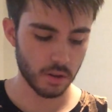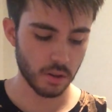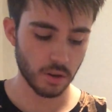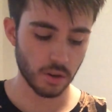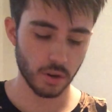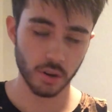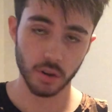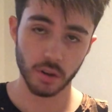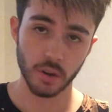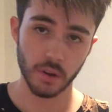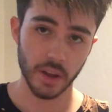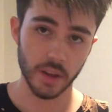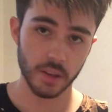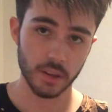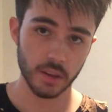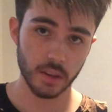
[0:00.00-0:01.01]
and you're going to go
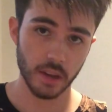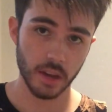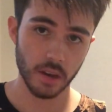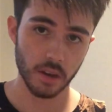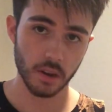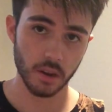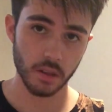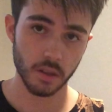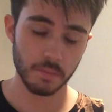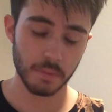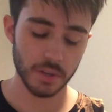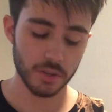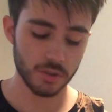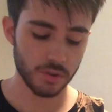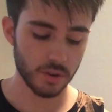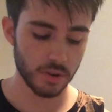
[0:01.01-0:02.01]
8th again on the B
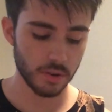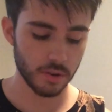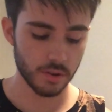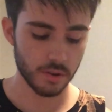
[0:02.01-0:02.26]
string,